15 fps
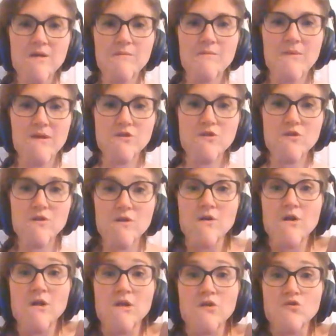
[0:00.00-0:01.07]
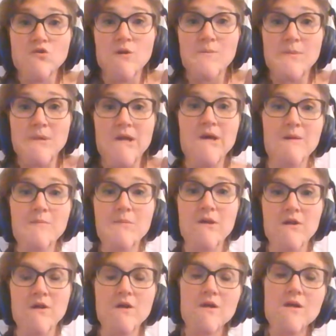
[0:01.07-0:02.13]
make sure they're not trumping up
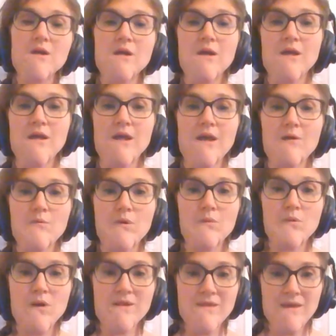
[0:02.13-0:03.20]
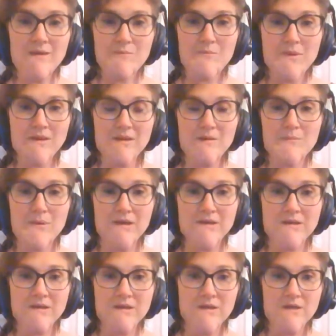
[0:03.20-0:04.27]
here, and we want that belly
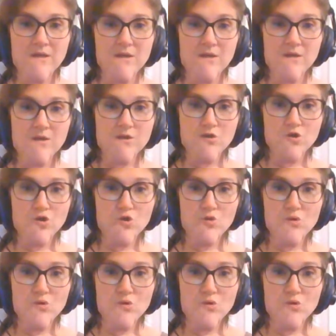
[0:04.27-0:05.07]
button to